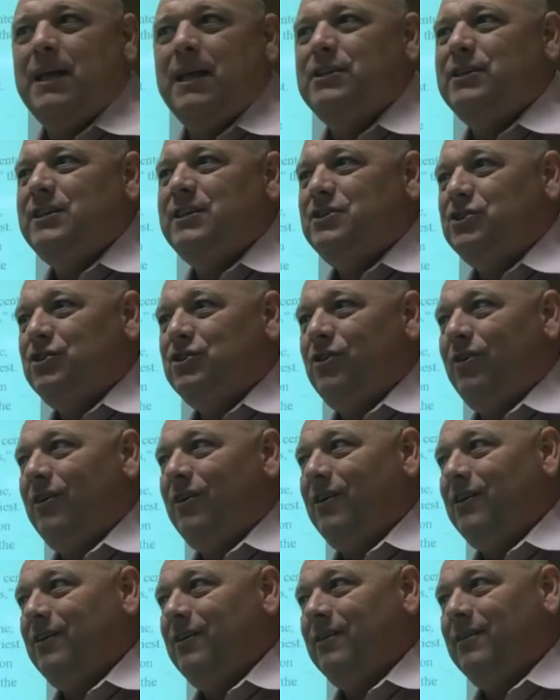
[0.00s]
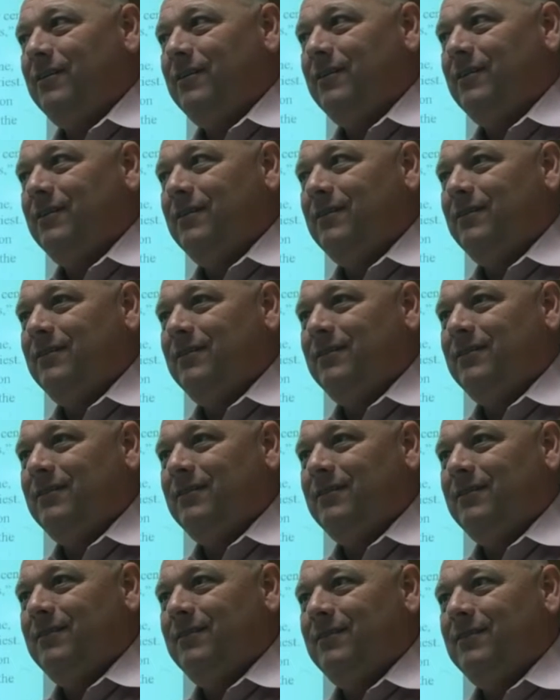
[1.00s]
It's Ishtar
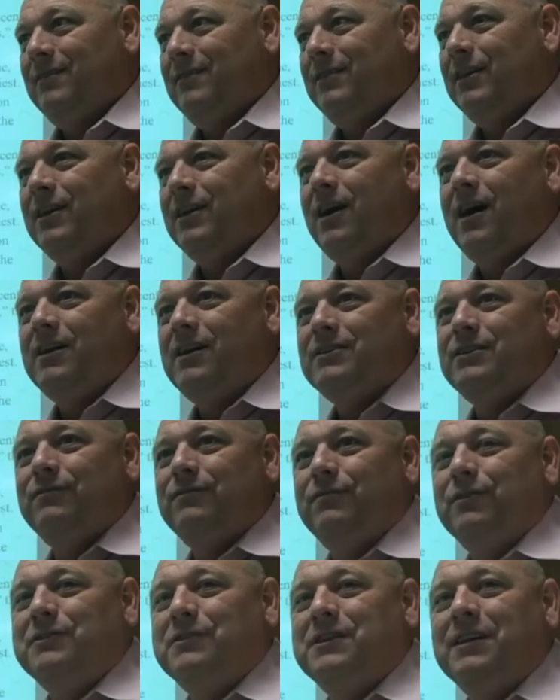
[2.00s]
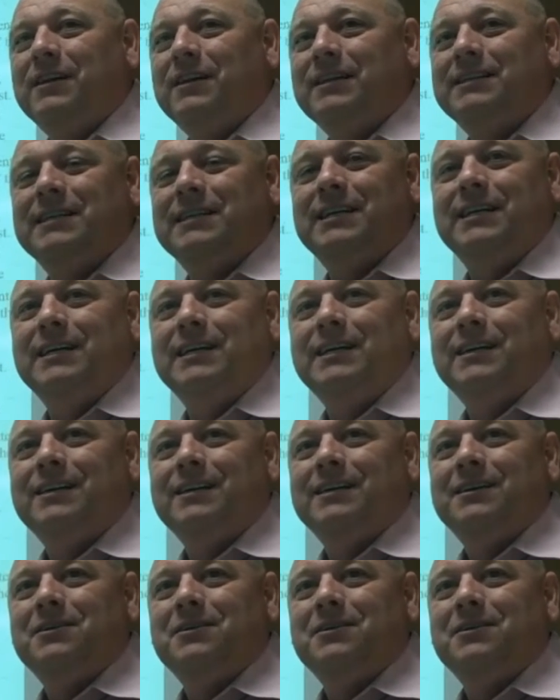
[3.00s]
the goddess of fertility.